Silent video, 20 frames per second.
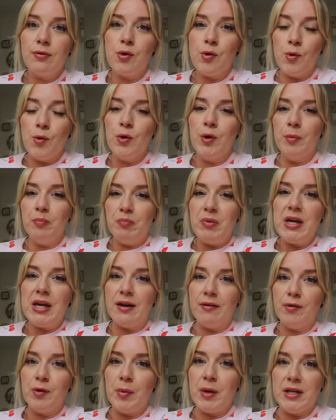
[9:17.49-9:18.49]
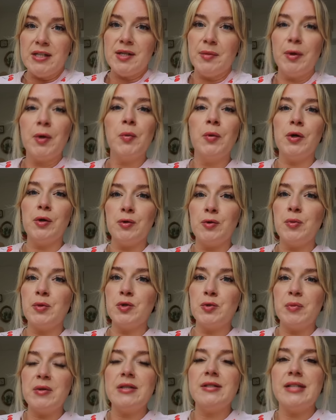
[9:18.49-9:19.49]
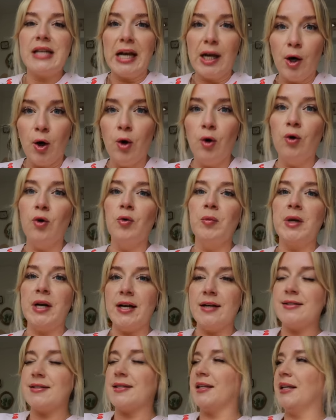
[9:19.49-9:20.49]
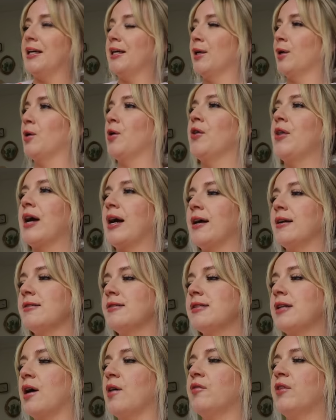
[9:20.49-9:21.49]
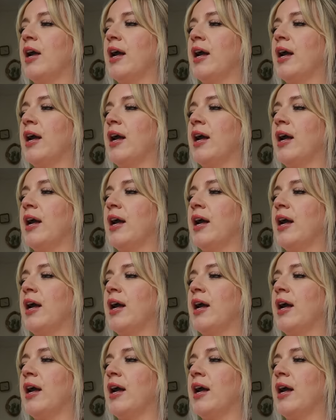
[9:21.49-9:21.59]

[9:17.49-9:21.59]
through the peak of the pandemic where you're supposed to be staying home and isolating and all that kind of stuff.